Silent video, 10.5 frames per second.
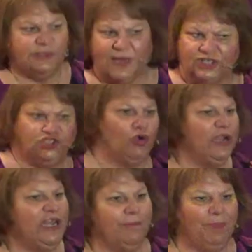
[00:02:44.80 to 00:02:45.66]
is about
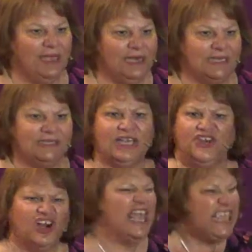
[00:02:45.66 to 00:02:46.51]
joy and abundance,
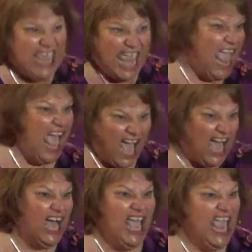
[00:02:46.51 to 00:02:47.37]
and you're like,
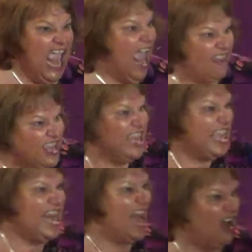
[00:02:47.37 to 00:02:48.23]
yeah! And then you
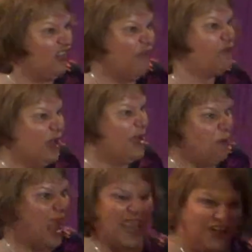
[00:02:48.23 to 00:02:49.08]
get out on the
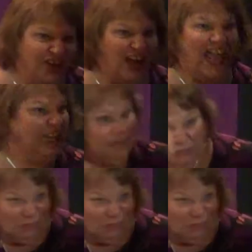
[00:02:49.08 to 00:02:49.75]
freeway and you're like,